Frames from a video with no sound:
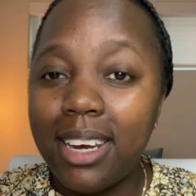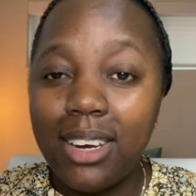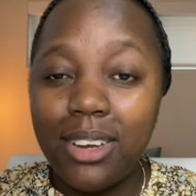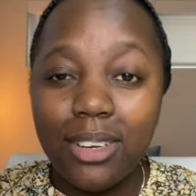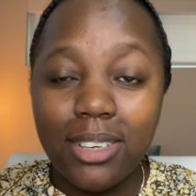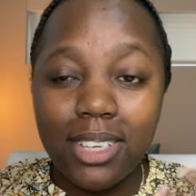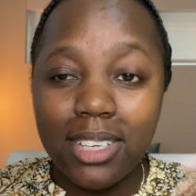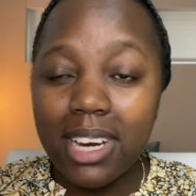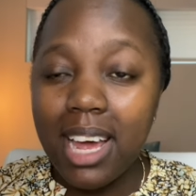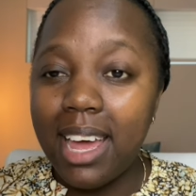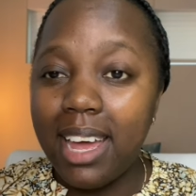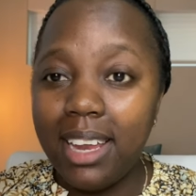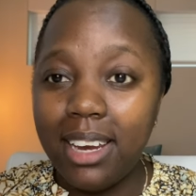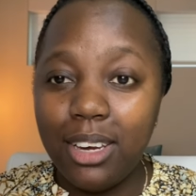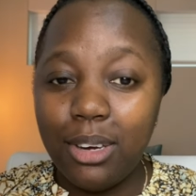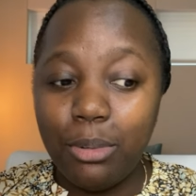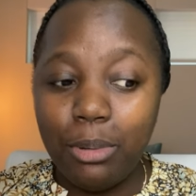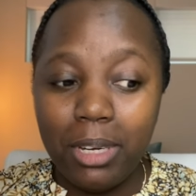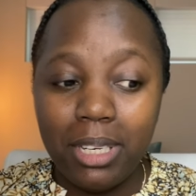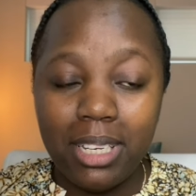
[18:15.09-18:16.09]
Don't try
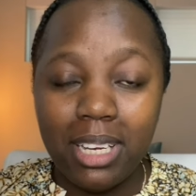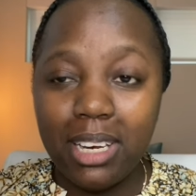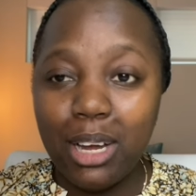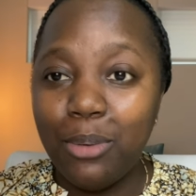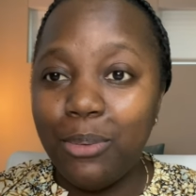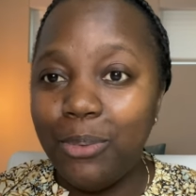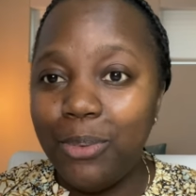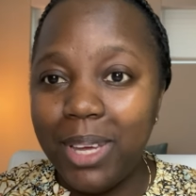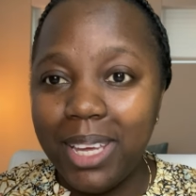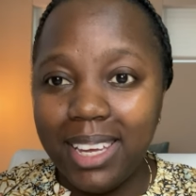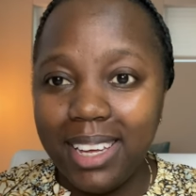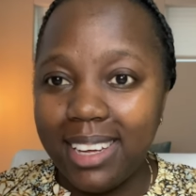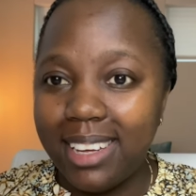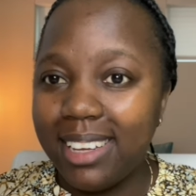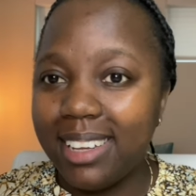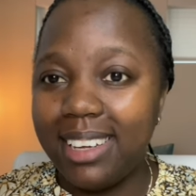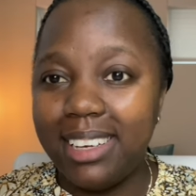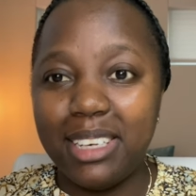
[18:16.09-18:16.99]
and do it in a week,